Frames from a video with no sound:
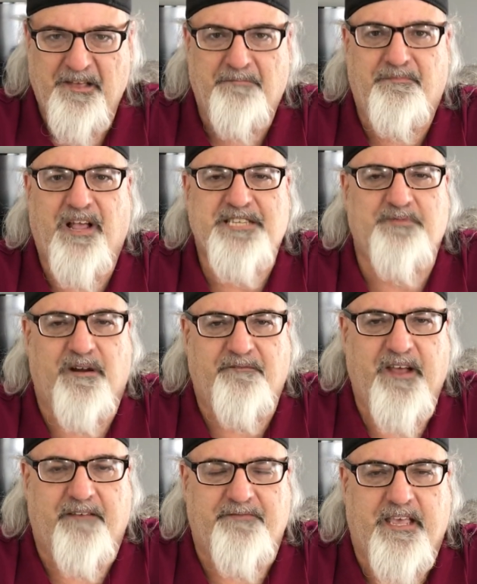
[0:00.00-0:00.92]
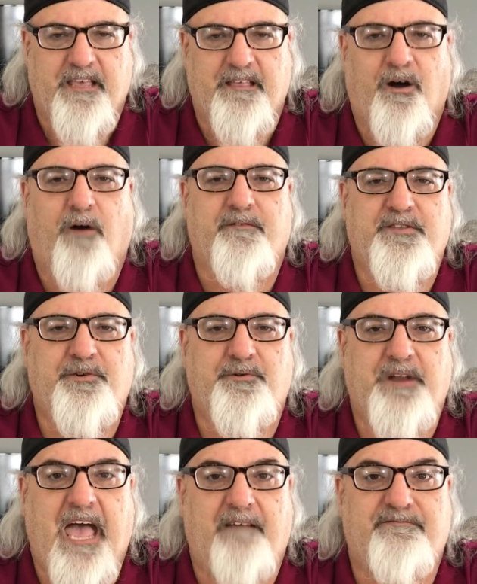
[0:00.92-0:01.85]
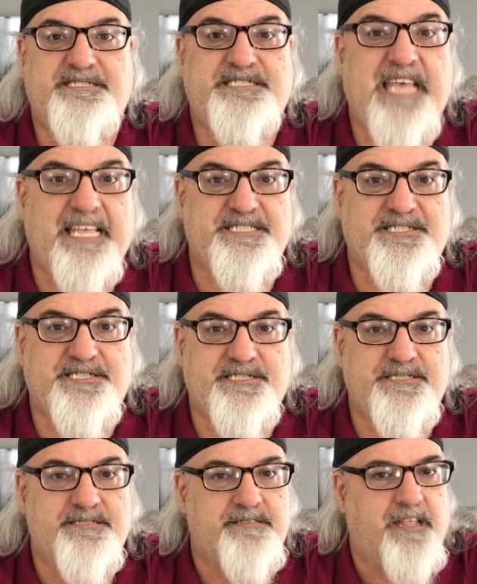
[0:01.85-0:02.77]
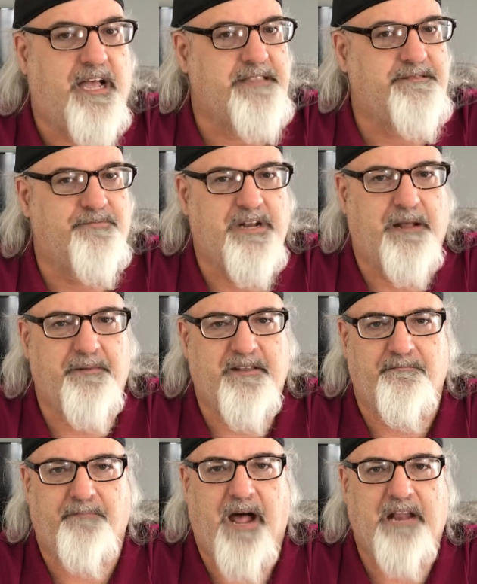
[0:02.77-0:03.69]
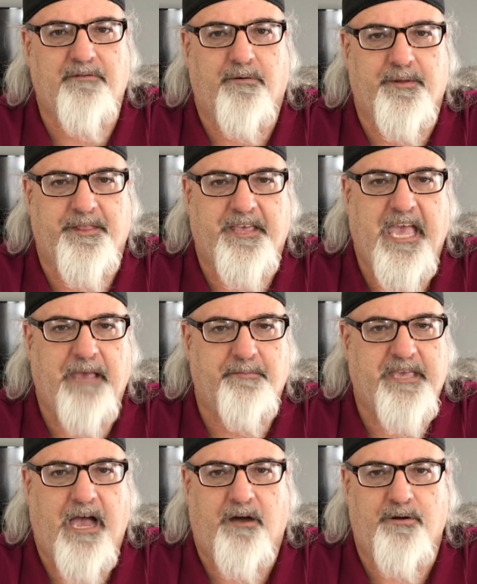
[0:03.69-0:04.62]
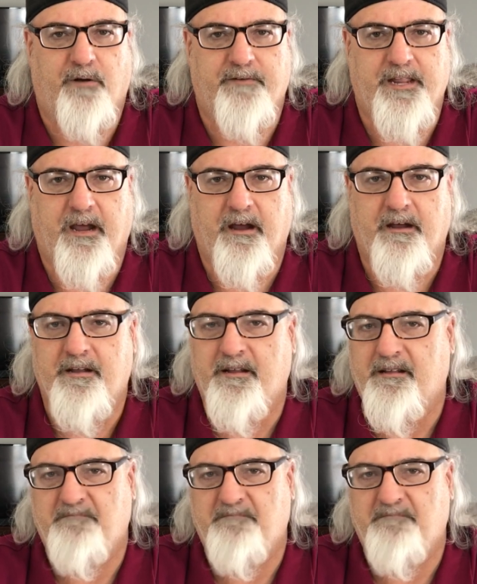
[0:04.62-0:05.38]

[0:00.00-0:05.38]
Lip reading: Plus 150. Over 2.5 sets. All right? We're not even bothering with the game count over there.